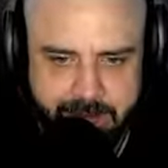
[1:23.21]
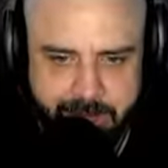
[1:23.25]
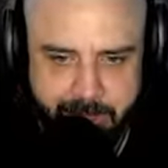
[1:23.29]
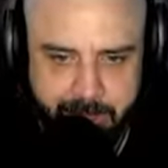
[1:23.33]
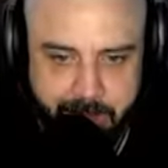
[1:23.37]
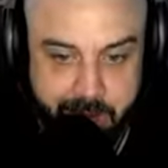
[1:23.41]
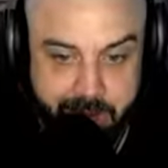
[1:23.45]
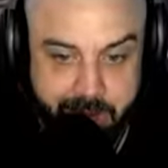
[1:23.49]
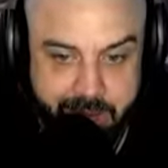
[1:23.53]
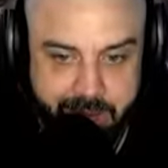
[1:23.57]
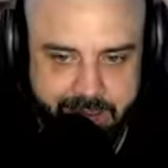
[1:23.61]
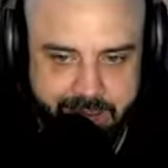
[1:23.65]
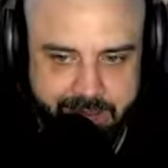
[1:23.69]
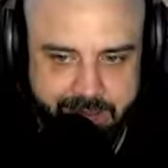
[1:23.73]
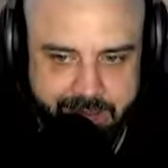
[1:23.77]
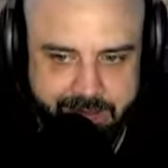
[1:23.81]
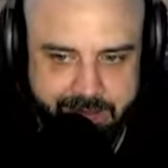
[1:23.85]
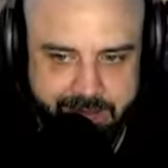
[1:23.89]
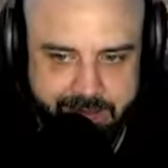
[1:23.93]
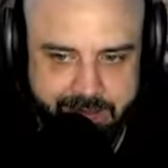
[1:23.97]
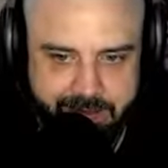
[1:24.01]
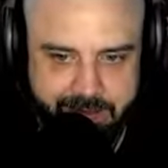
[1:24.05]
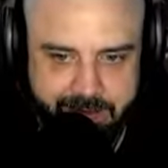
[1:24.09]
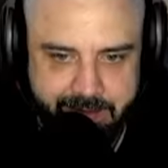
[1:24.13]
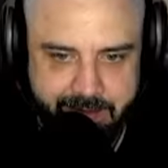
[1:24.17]
But
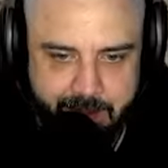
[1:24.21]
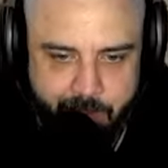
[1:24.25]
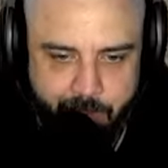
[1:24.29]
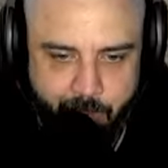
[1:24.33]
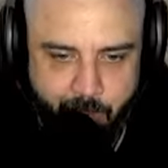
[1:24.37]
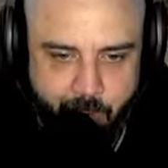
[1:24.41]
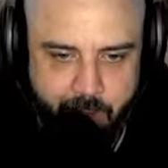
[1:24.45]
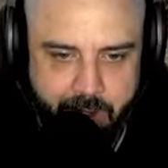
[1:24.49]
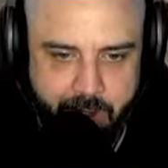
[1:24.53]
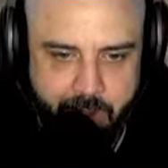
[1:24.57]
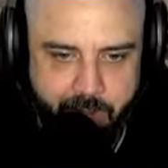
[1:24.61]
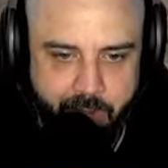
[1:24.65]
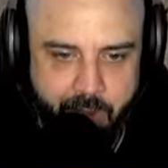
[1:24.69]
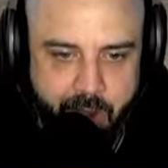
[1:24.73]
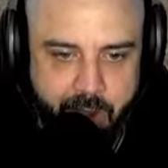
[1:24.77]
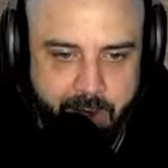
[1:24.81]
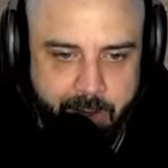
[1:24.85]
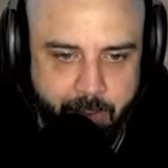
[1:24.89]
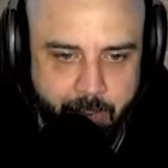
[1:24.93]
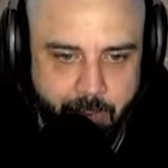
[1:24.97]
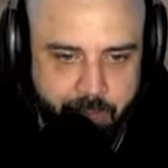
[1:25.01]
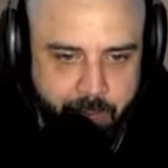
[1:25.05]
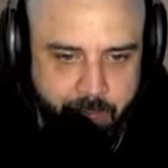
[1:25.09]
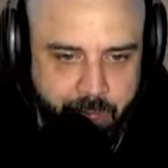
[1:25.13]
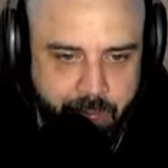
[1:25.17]
I, what I thought I
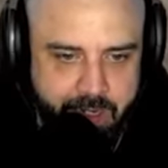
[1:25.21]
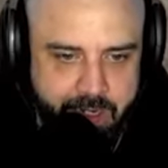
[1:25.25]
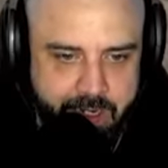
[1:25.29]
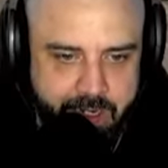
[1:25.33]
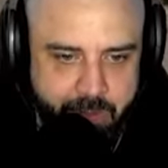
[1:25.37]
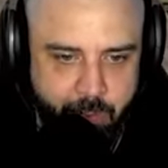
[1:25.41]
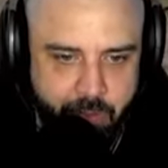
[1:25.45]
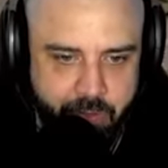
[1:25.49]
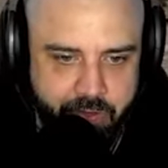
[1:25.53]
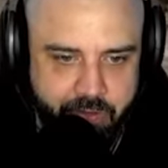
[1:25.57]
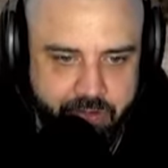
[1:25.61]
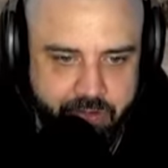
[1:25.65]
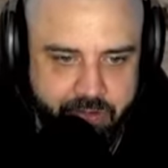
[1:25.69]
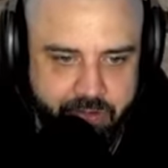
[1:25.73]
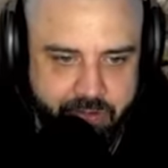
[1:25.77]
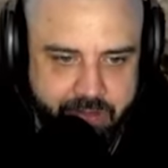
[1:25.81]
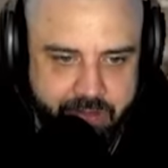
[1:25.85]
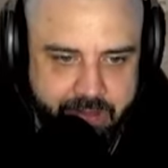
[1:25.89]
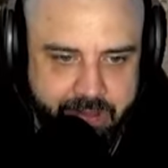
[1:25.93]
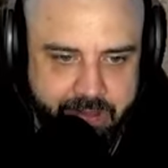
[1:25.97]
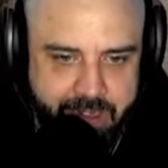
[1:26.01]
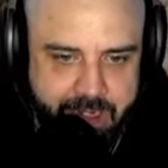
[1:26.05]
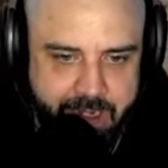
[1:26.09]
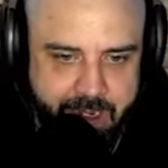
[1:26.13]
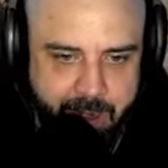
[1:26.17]
was playing was
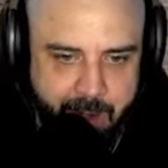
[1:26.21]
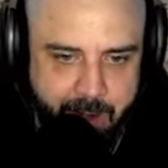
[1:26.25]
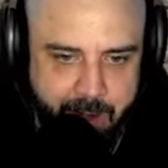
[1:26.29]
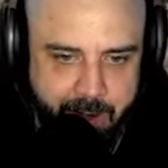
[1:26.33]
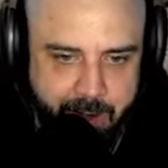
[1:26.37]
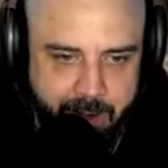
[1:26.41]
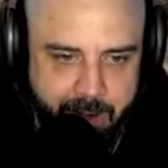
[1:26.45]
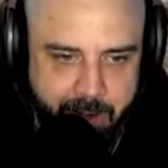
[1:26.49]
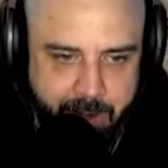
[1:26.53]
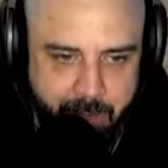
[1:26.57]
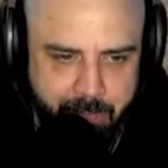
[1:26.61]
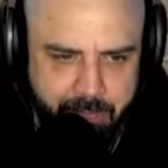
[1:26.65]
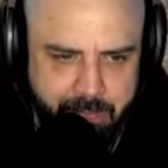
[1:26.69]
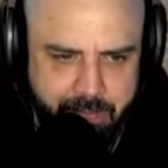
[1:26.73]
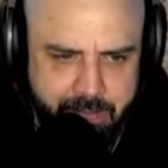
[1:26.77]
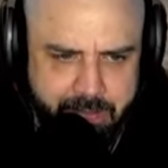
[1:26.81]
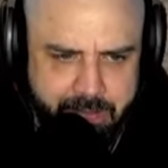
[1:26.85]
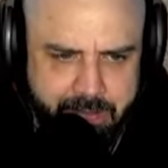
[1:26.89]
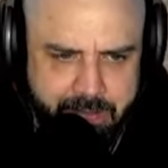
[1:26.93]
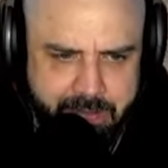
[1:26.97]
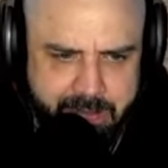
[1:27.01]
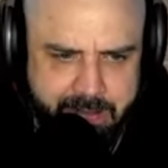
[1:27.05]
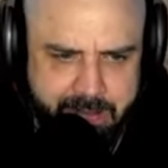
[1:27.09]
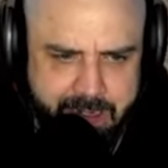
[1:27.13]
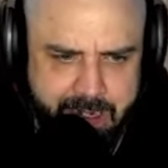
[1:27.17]
the
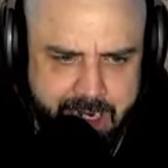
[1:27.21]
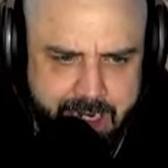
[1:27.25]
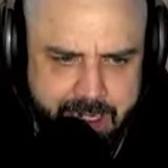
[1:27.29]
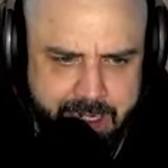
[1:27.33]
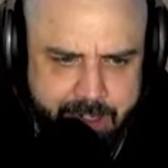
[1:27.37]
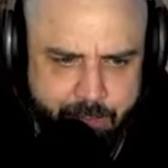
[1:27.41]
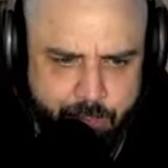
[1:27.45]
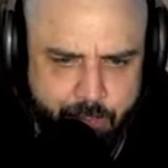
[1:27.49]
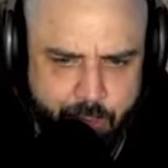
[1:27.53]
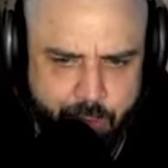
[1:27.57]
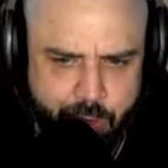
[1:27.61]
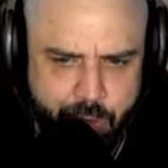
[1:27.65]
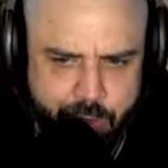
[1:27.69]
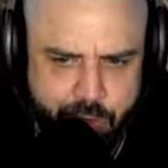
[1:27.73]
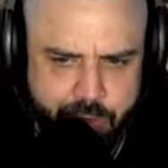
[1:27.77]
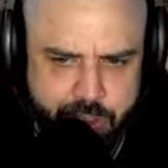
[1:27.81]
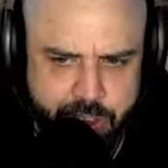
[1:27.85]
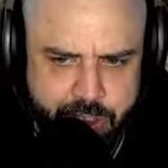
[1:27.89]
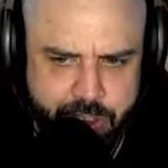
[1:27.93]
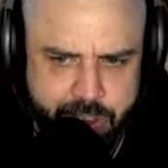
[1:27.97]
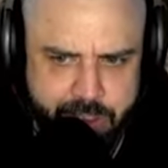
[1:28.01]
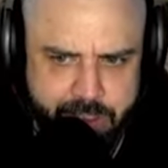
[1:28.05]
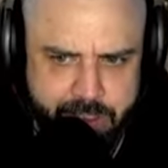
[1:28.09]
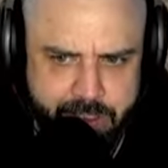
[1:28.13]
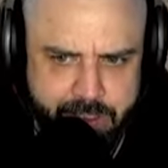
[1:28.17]
updated
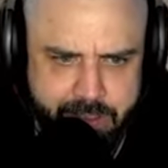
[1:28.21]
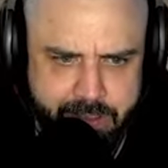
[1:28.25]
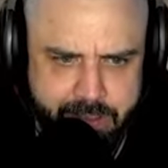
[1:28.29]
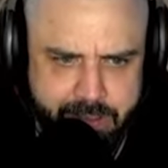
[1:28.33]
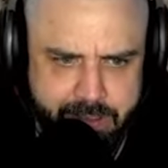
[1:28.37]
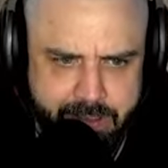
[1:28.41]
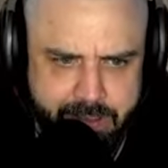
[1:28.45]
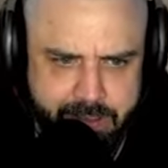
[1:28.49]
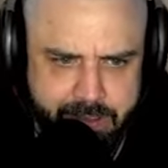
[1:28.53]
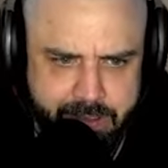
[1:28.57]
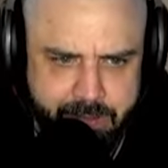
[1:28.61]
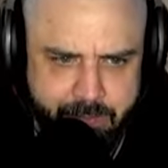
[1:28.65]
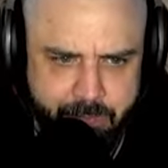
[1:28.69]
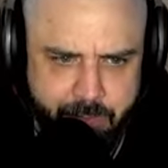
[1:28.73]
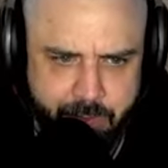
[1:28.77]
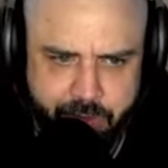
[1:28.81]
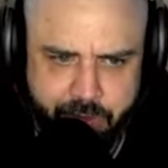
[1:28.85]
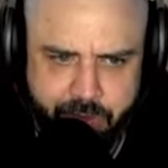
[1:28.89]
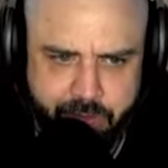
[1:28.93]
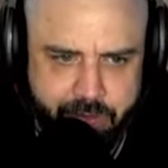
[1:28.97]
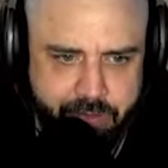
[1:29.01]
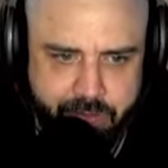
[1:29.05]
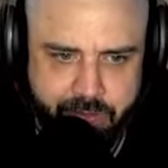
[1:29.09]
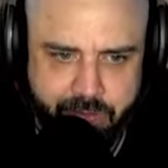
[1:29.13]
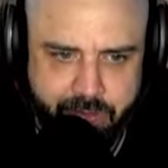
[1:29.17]
version,
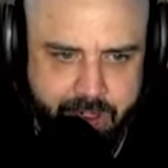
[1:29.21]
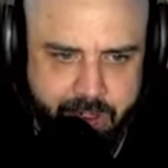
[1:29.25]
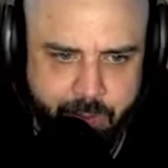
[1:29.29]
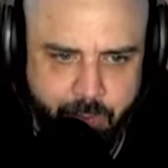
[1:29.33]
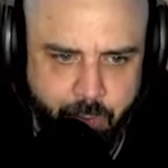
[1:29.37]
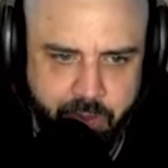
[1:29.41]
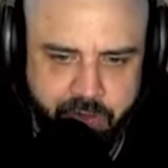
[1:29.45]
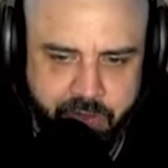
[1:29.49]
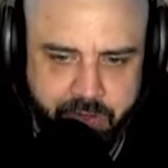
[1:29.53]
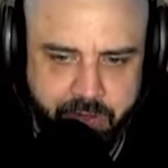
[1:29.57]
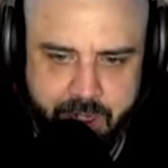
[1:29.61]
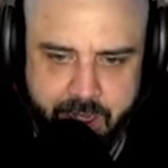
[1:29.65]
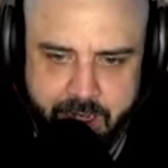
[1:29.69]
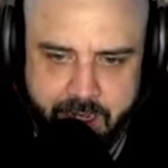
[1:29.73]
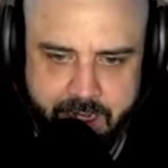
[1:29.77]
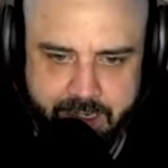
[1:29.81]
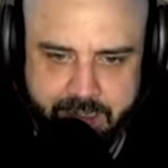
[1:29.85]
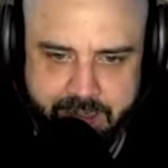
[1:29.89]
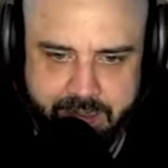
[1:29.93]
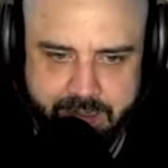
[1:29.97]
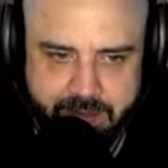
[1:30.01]
which it was not.